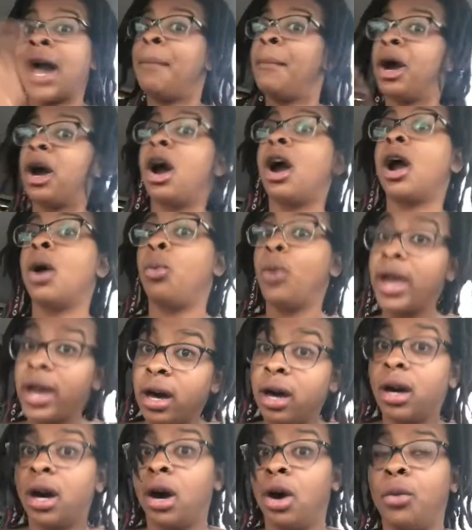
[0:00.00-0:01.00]
my car a week
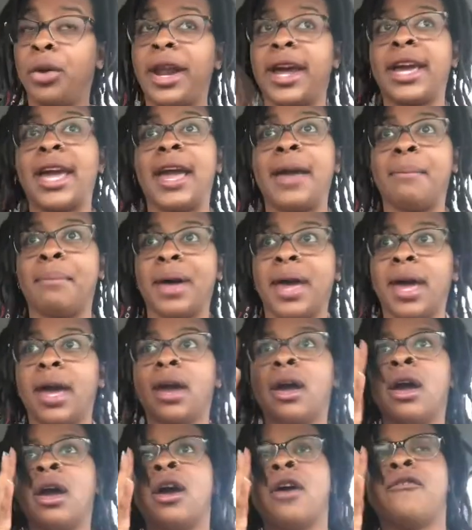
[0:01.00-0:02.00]
ago when I came back
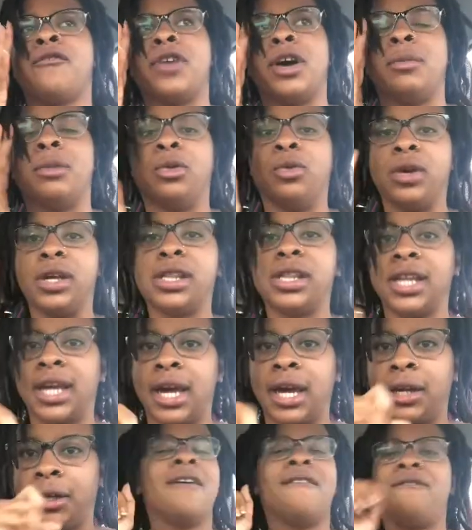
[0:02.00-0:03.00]
from
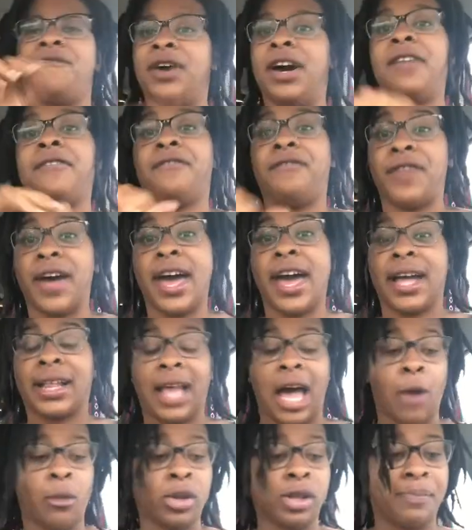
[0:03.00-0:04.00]
Louisiana. Fun
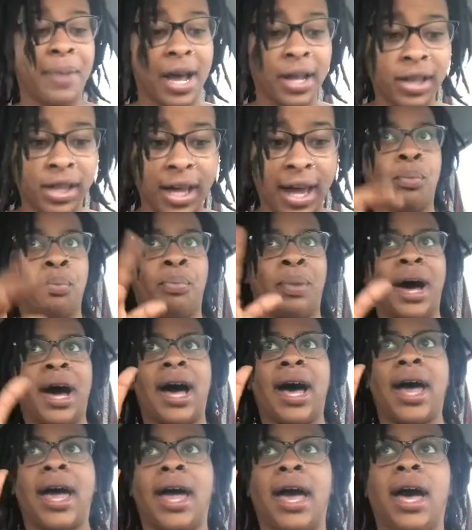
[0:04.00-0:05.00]
fact, I was about to
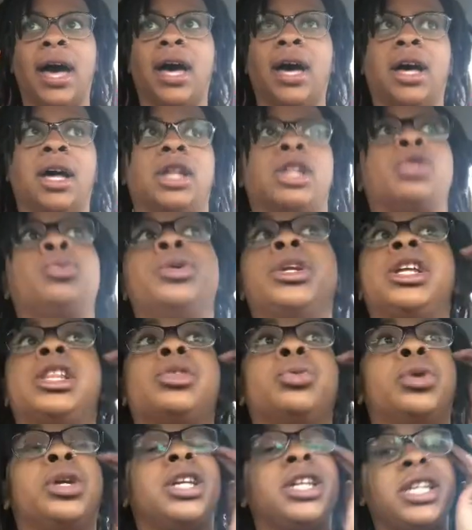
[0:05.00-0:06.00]
buy a
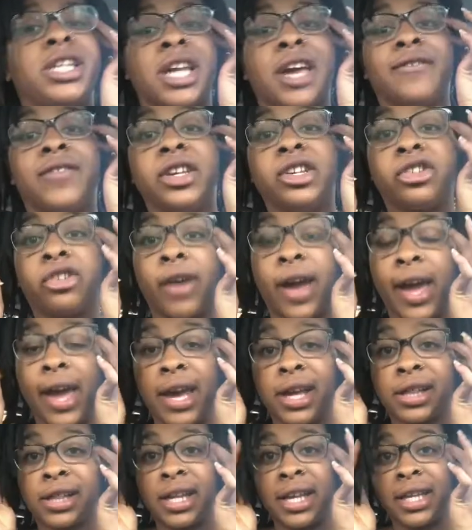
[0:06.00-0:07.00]
2020 Chevy
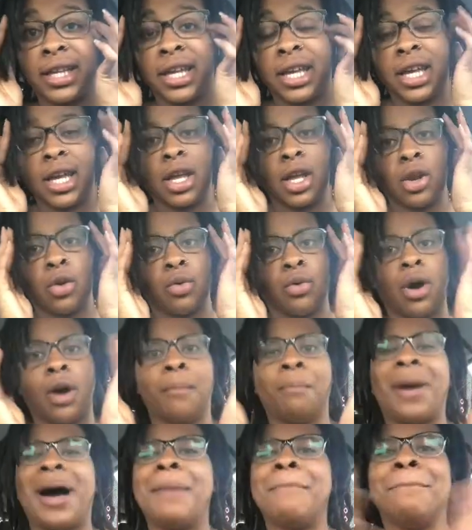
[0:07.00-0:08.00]
Trax, and then
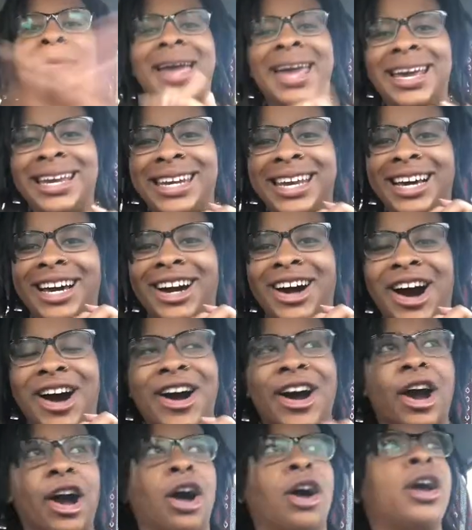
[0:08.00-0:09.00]
my main nigga
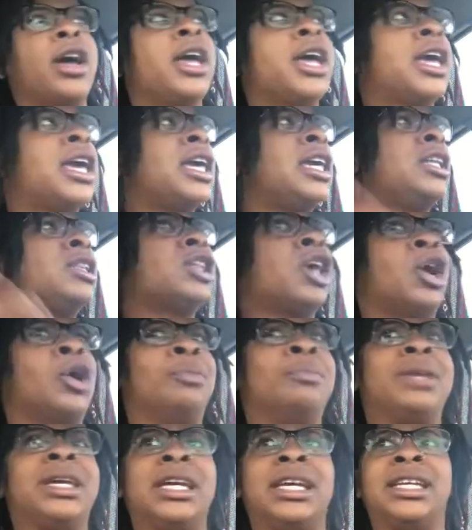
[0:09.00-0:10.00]
Carl, he
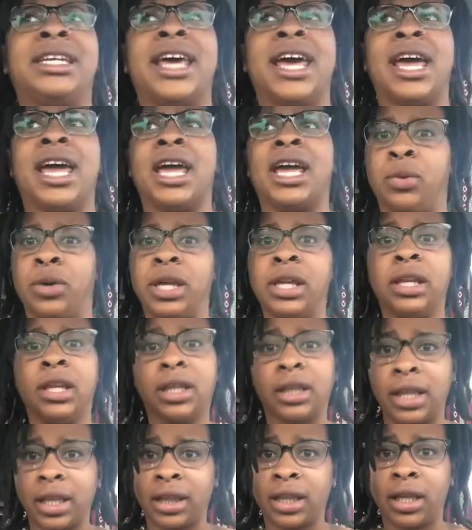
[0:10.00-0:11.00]
told me that when he
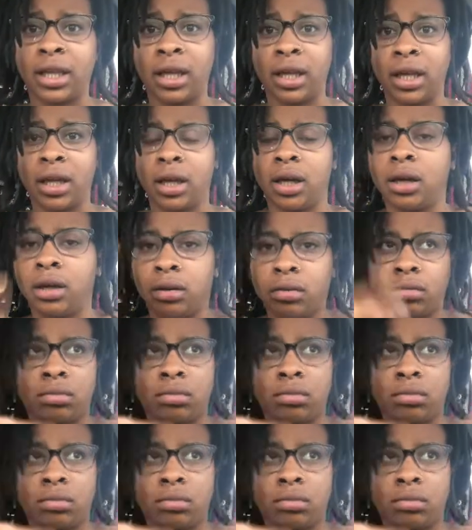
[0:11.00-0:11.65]
looked at the